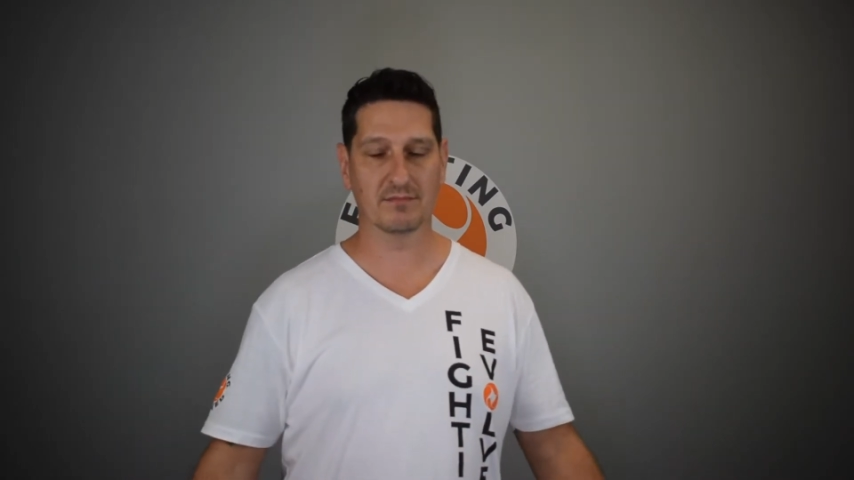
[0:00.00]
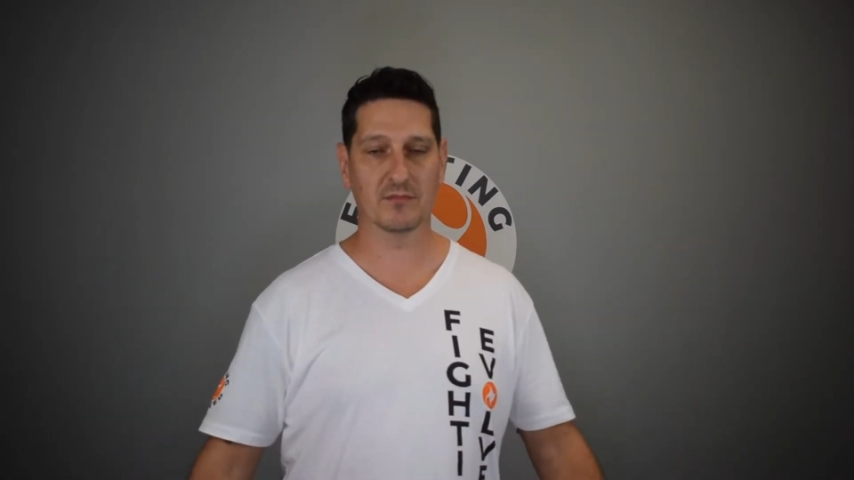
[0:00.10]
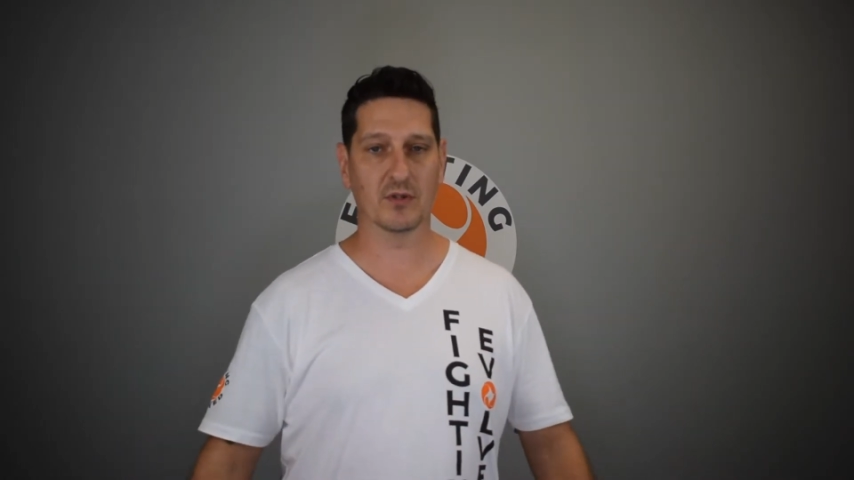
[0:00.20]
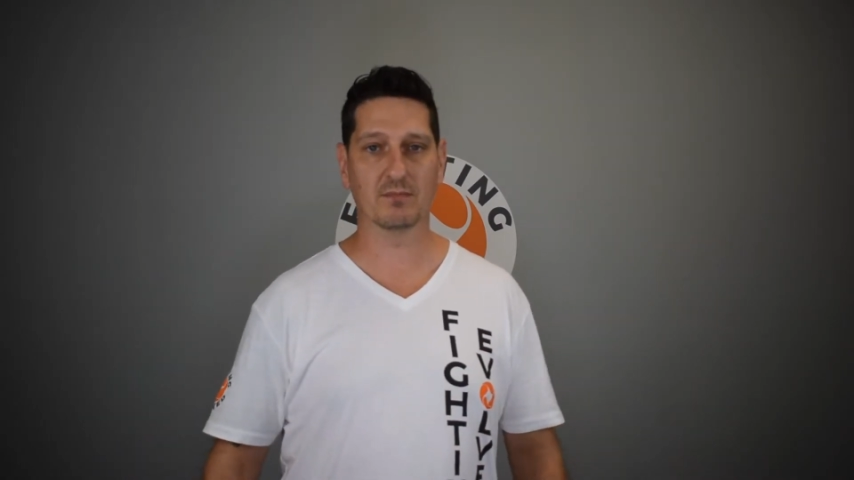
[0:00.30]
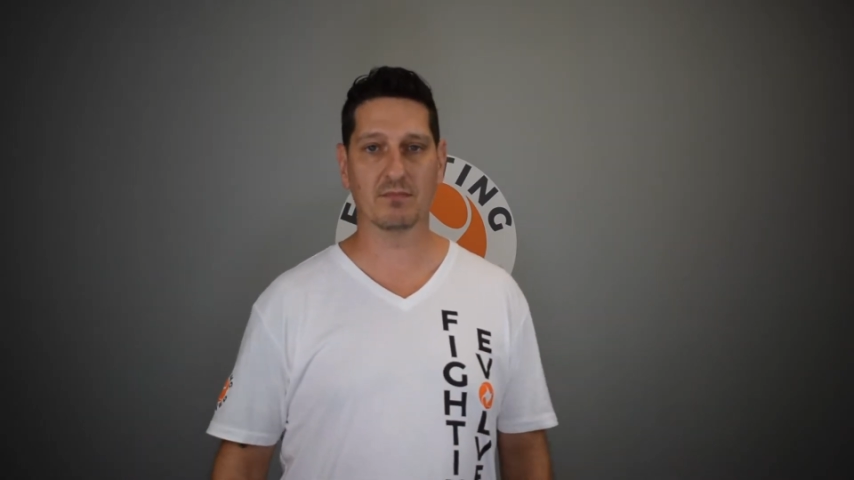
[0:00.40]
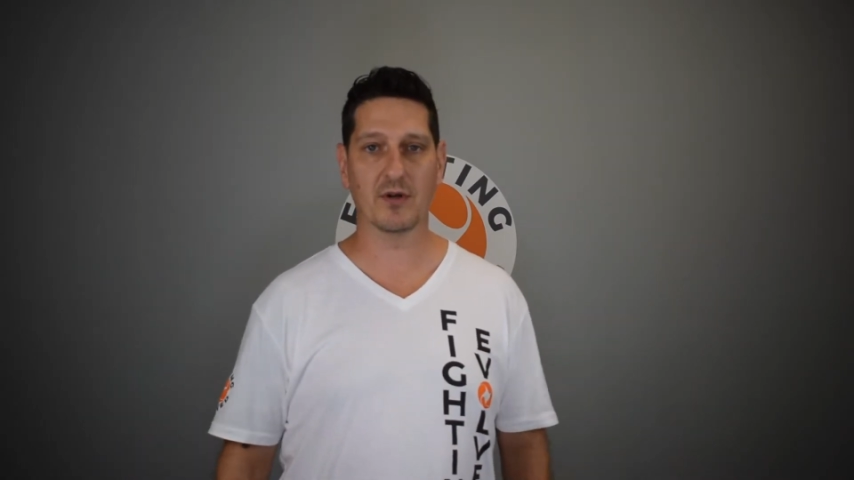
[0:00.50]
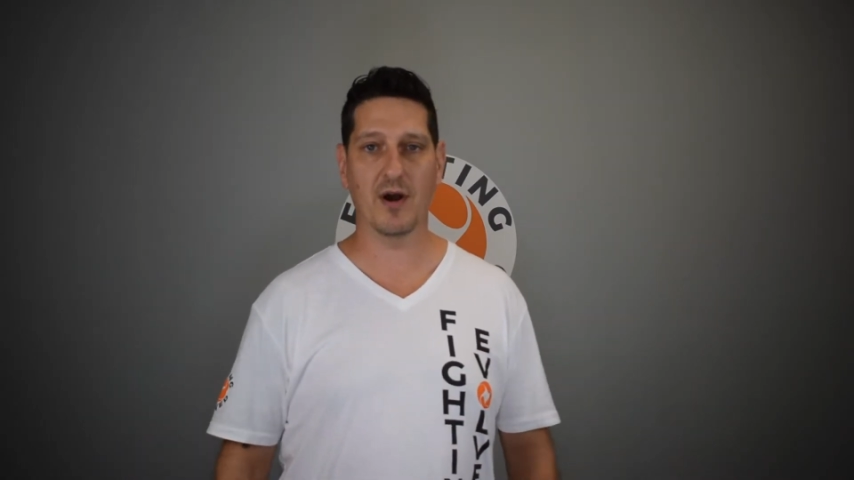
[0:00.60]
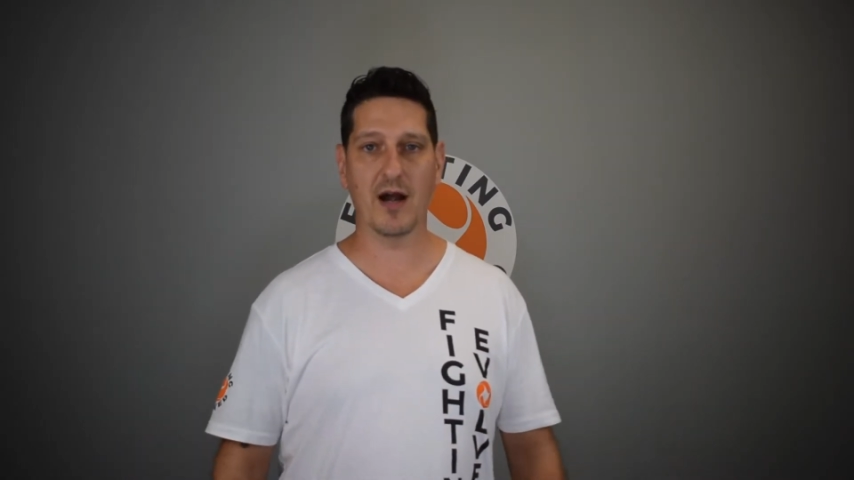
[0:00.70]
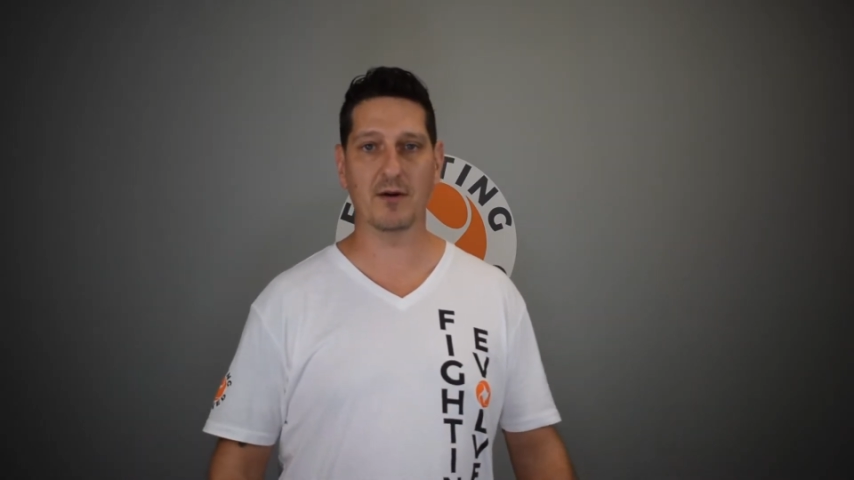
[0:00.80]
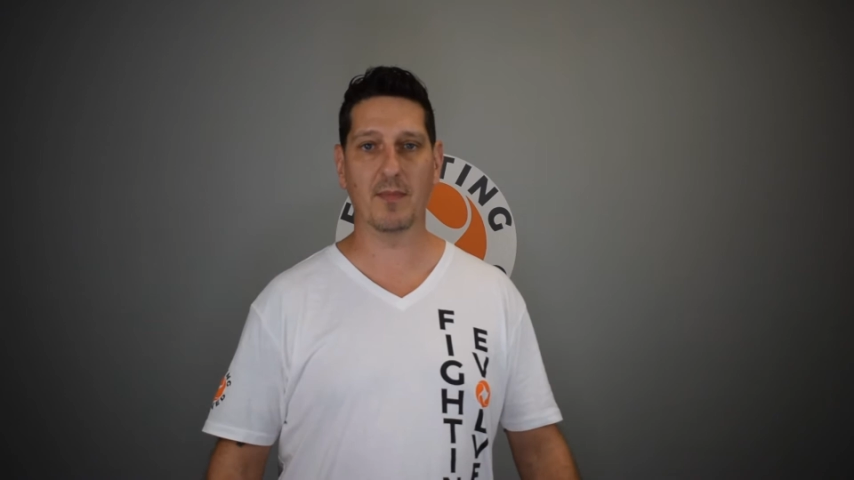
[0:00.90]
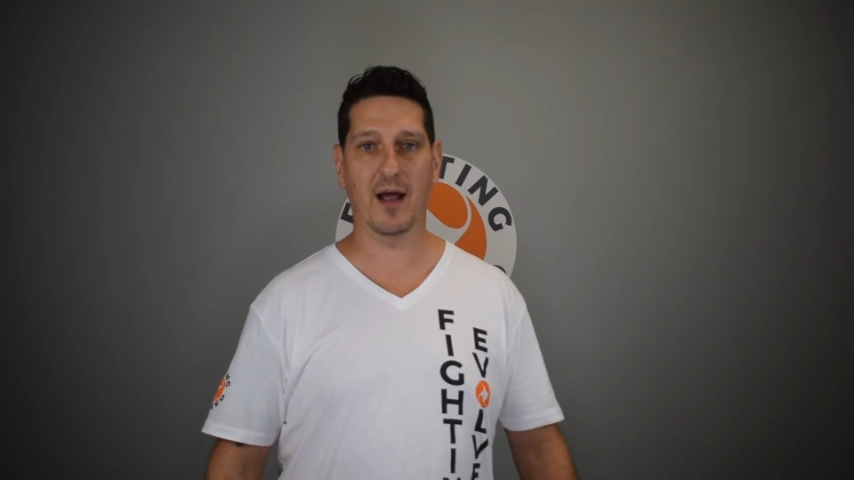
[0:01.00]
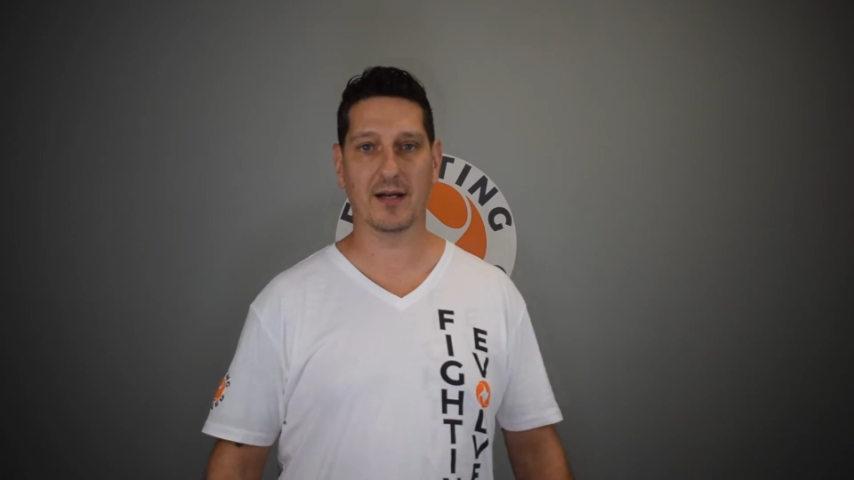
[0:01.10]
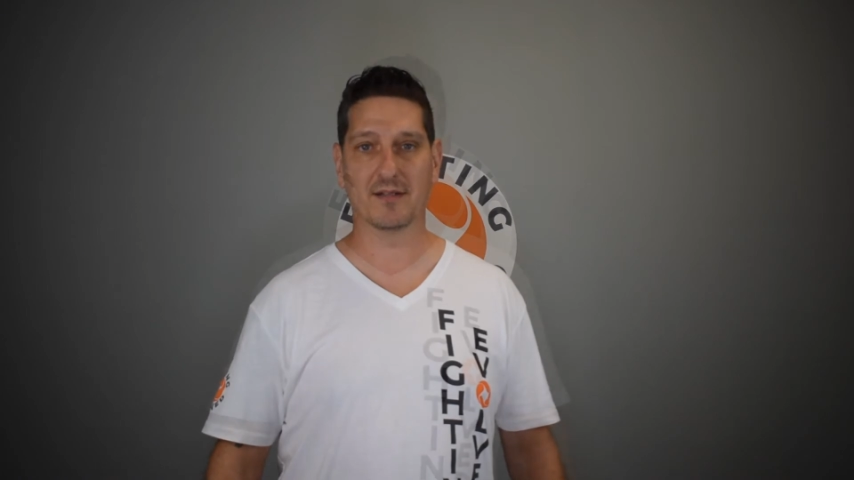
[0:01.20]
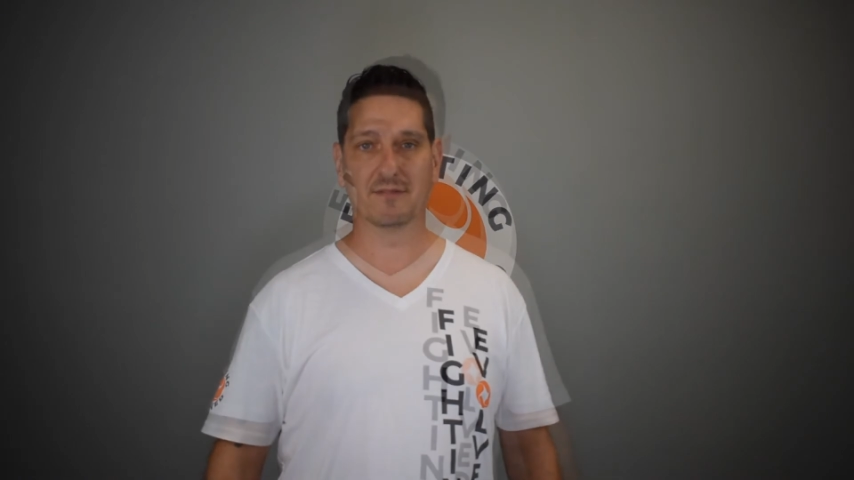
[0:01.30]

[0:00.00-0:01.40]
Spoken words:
you're out of your mind.